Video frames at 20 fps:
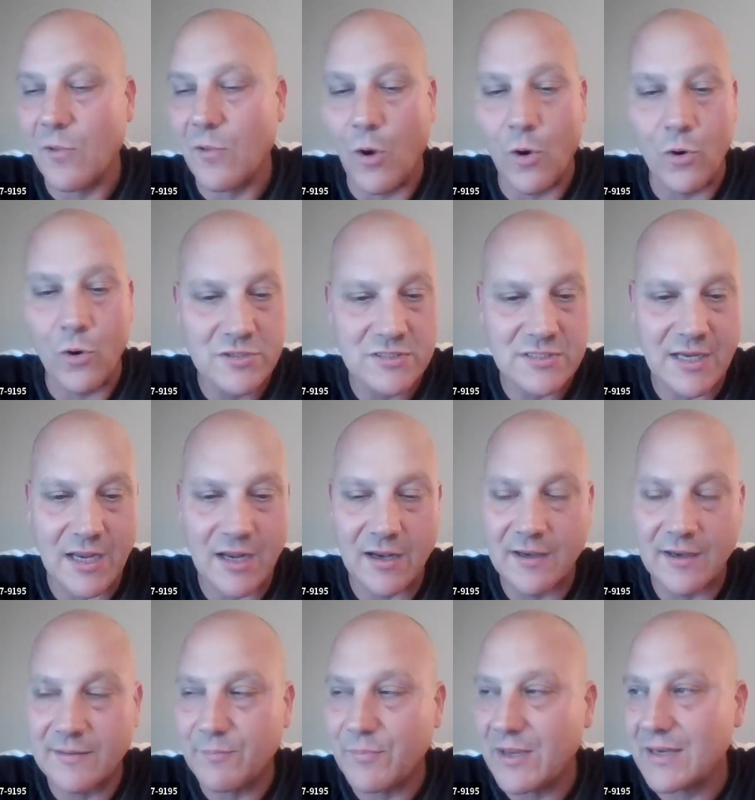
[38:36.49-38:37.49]

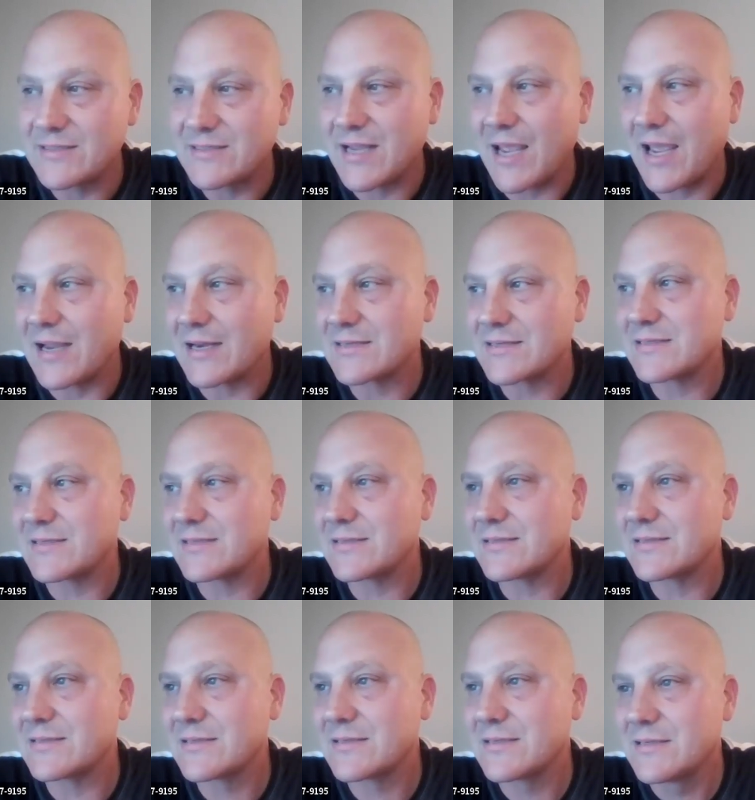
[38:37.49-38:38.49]
Wholesaling, big
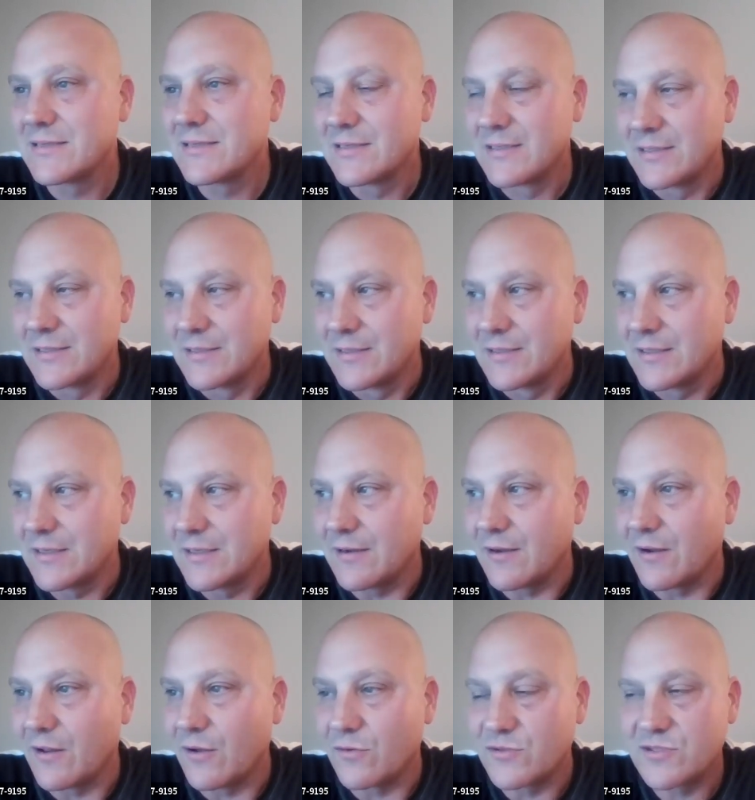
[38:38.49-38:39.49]
taxes, you
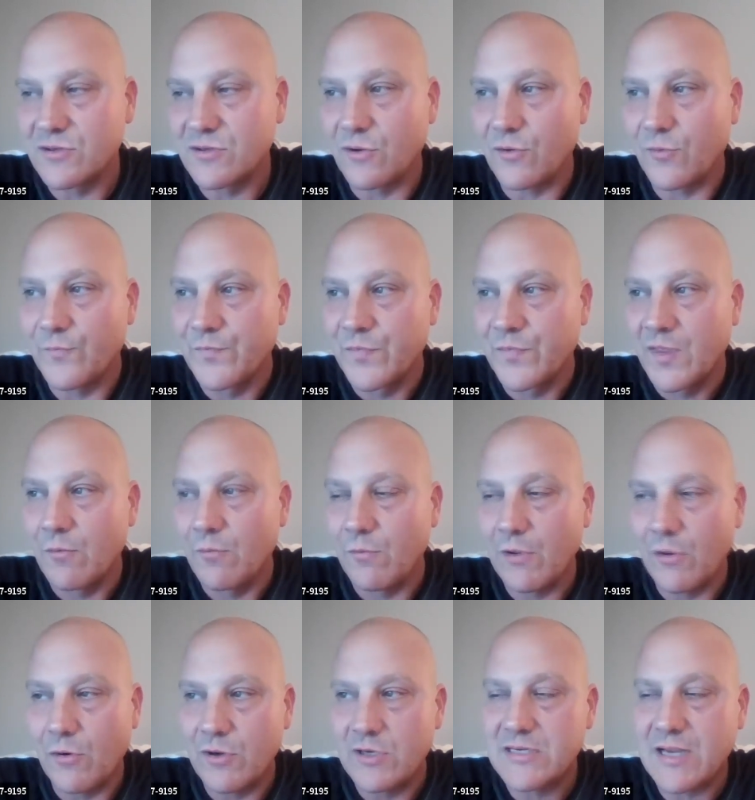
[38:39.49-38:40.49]
know, so
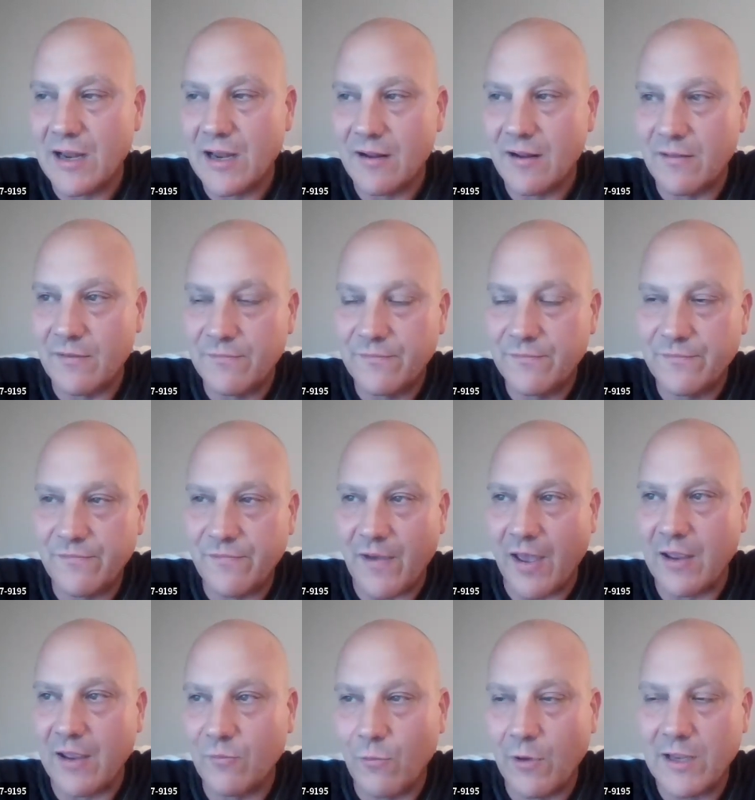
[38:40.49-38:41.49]
we always got to
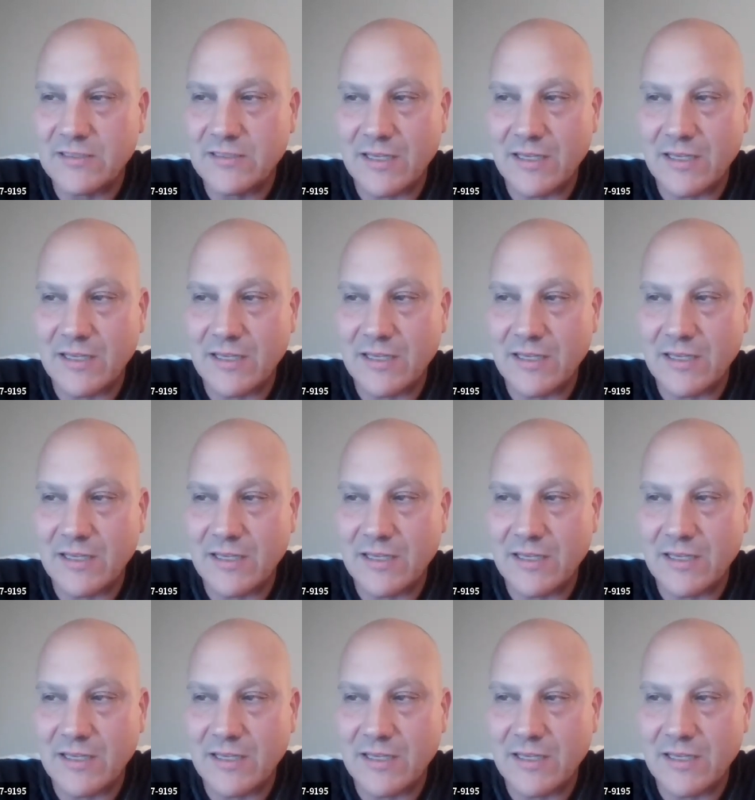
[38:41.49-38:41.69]
find ways.